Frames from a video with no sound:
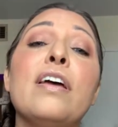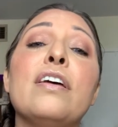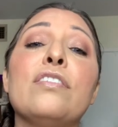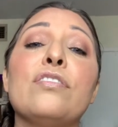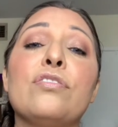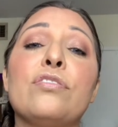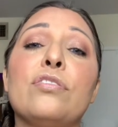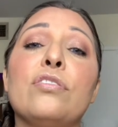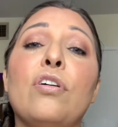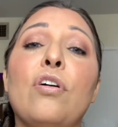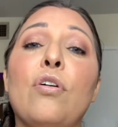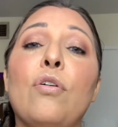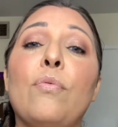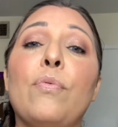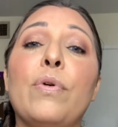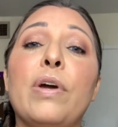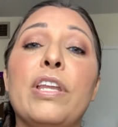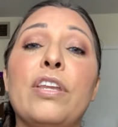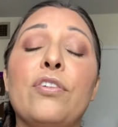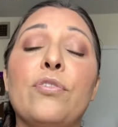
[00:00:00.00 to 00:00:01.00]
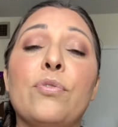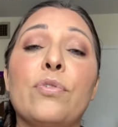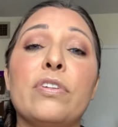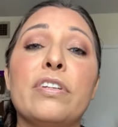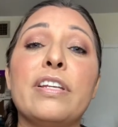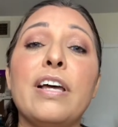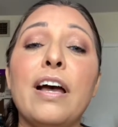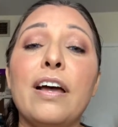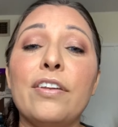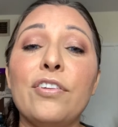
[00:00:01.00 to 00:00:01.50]
so when you're
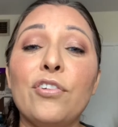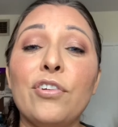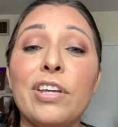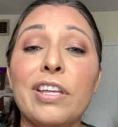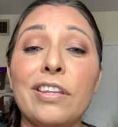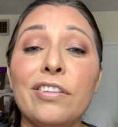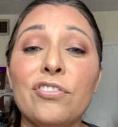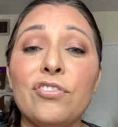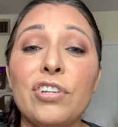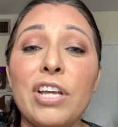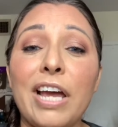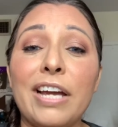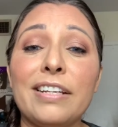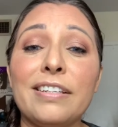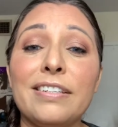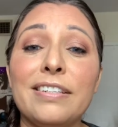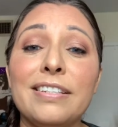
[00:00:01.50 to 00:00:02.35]
done you can check